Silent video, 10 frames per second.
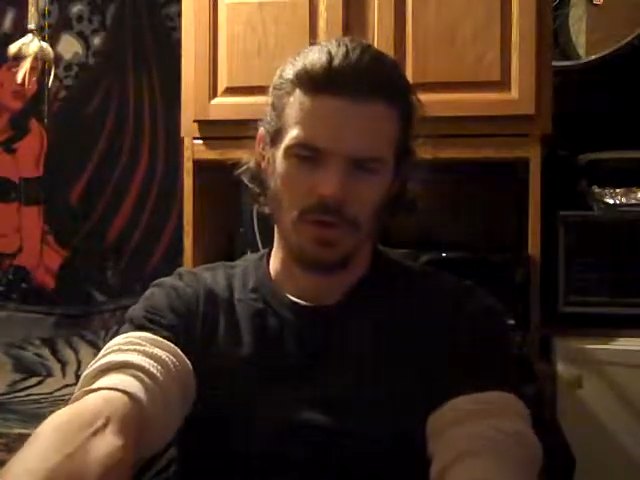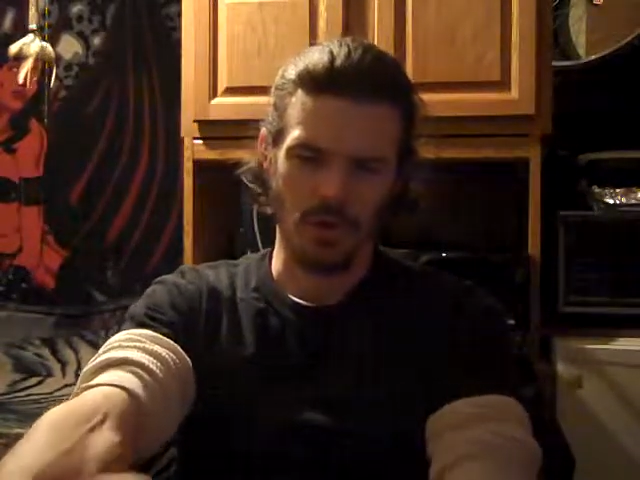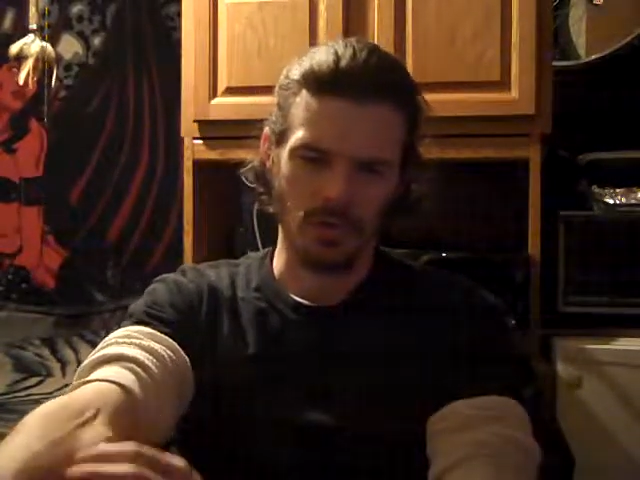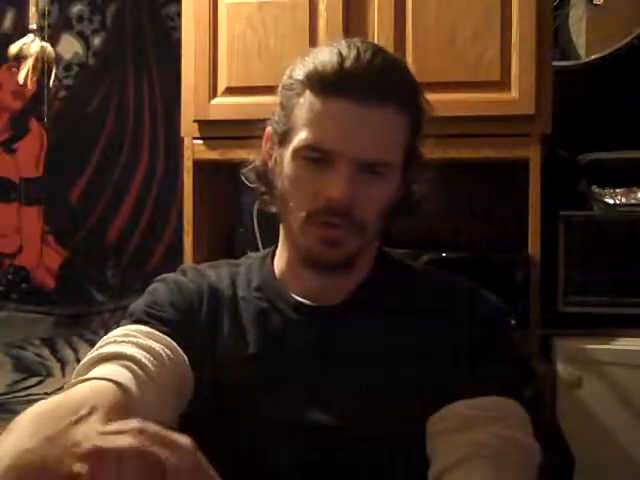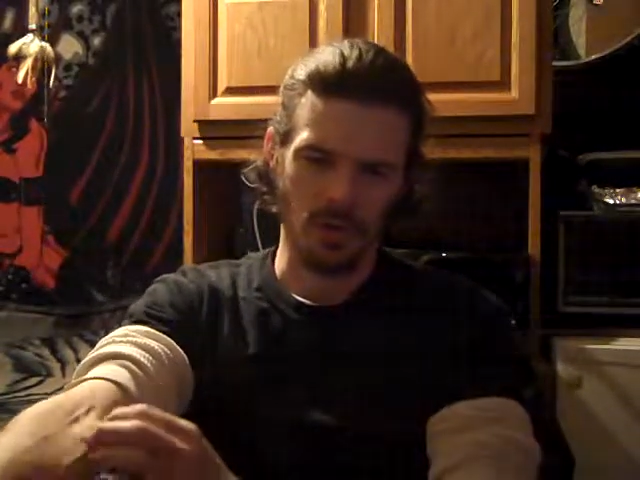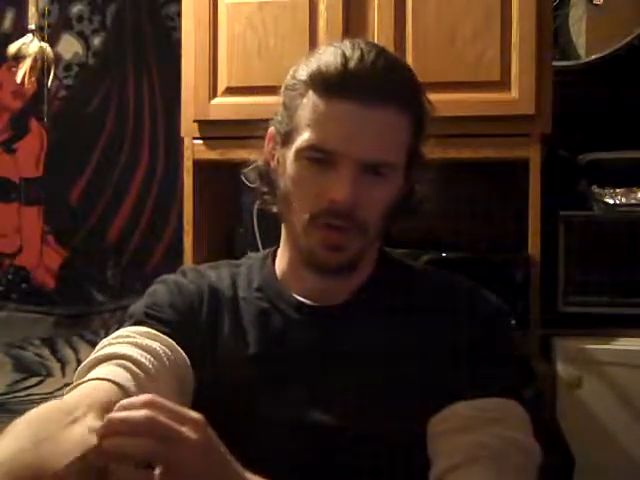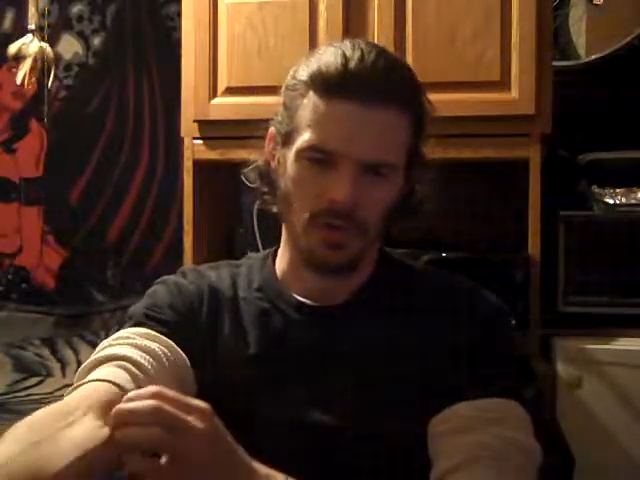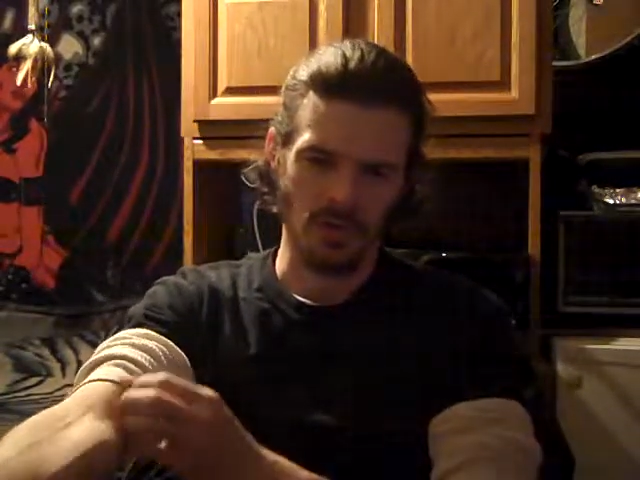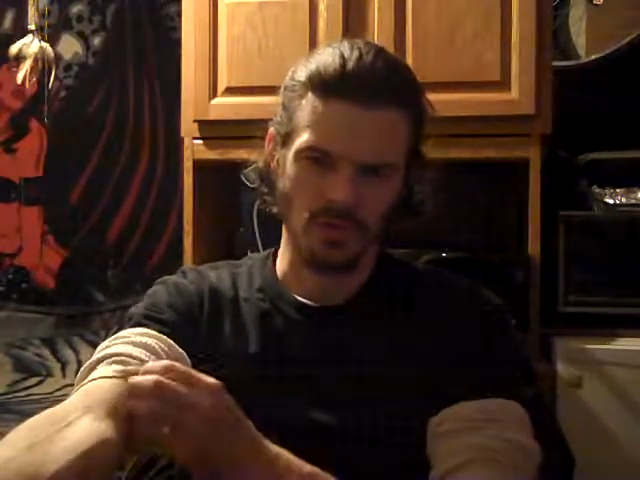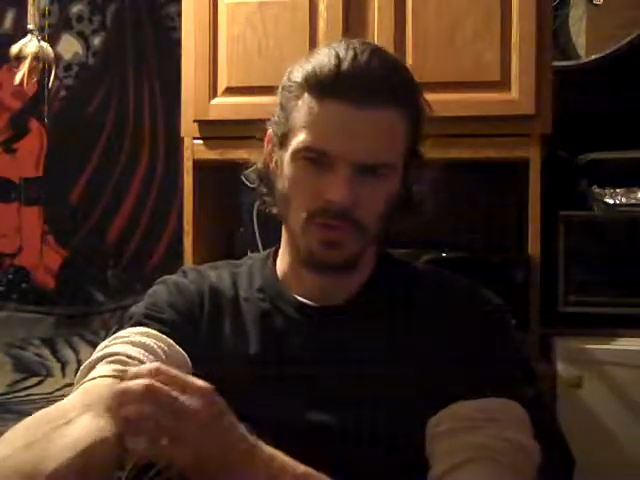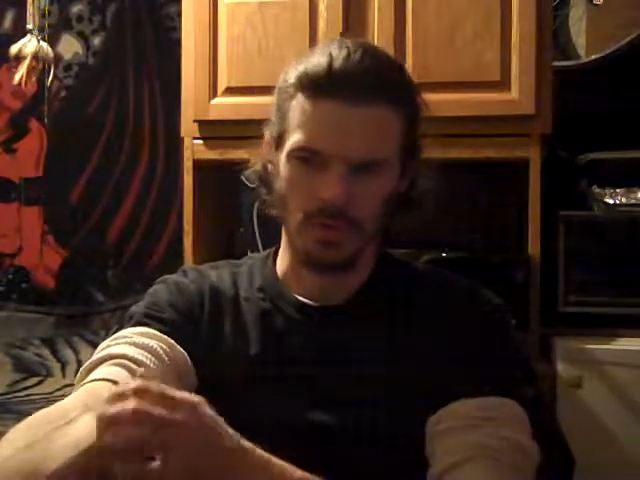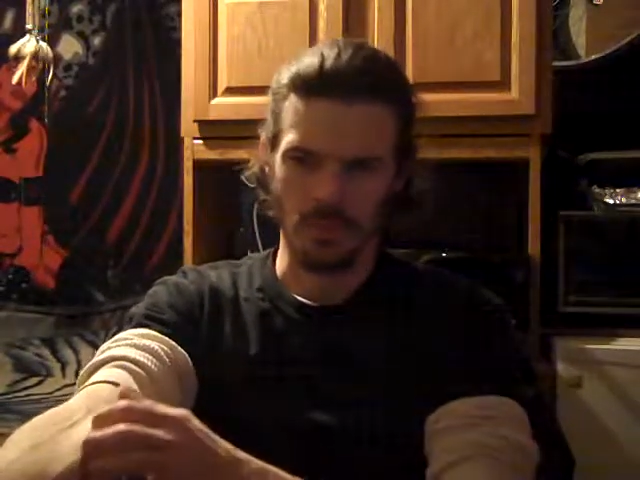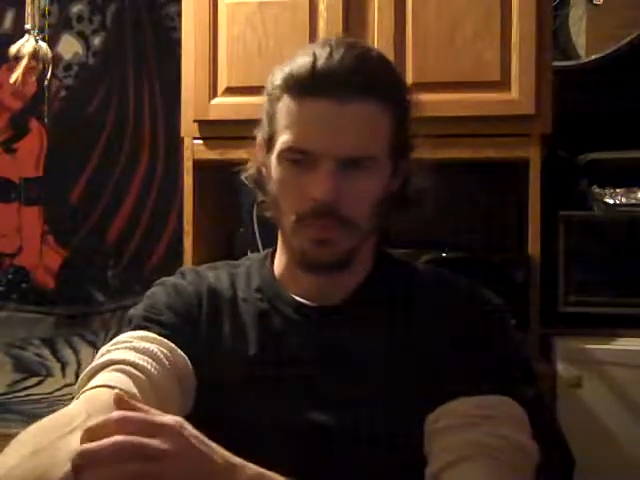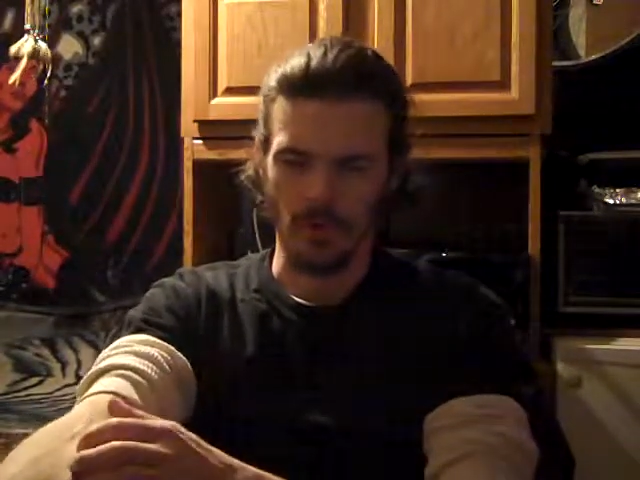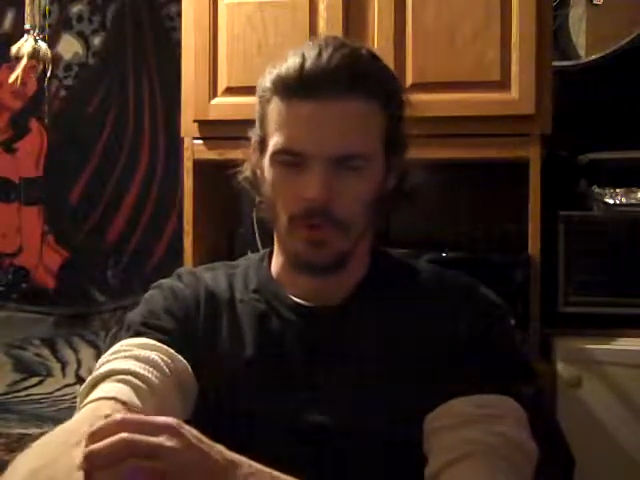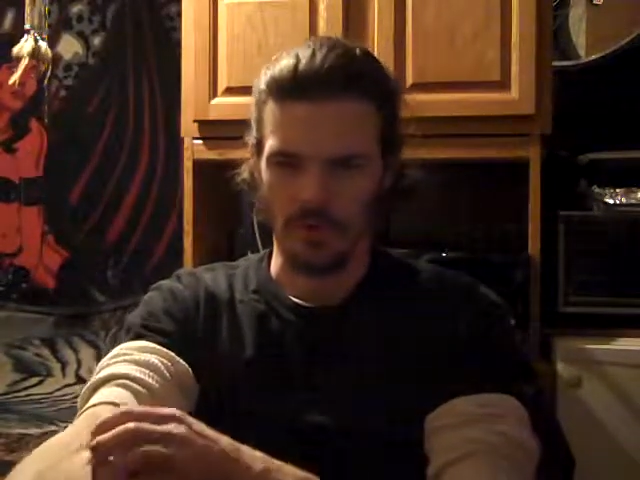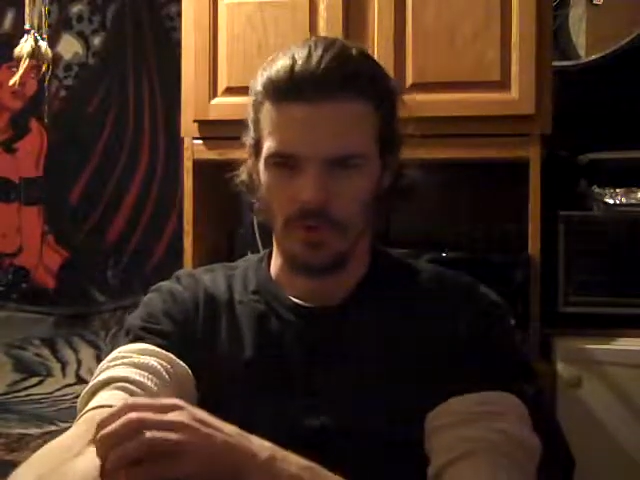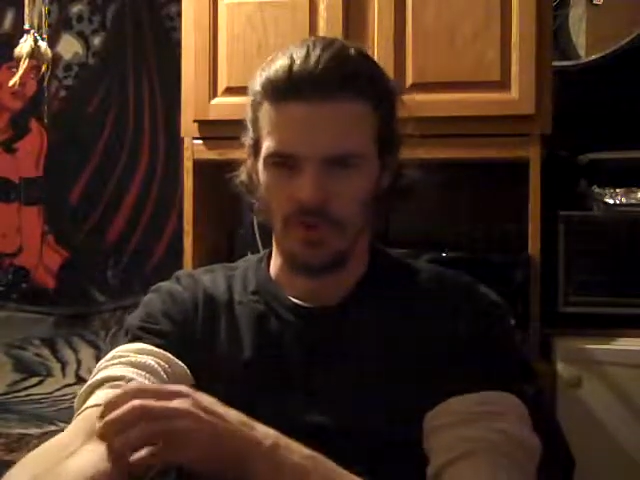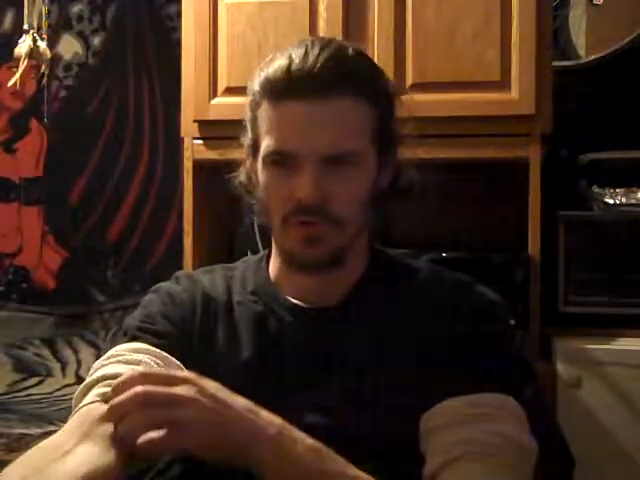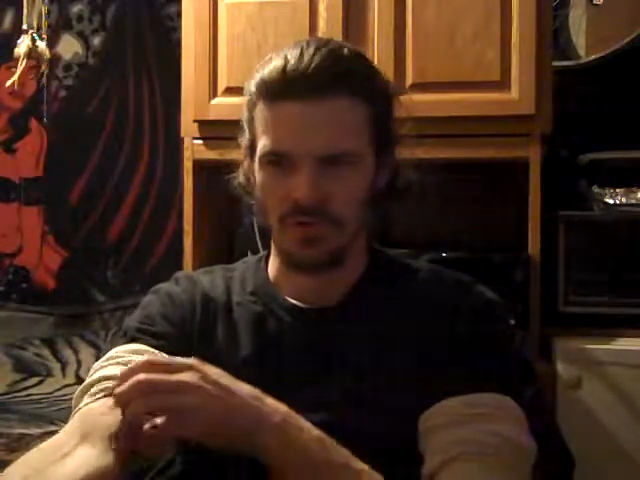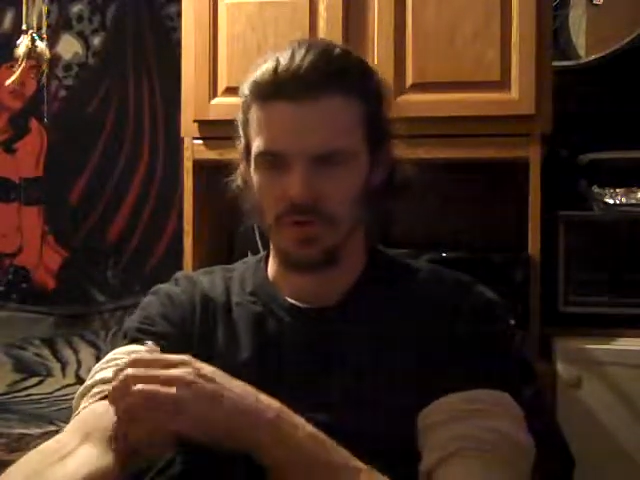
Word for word: got dressed, ate breakfast,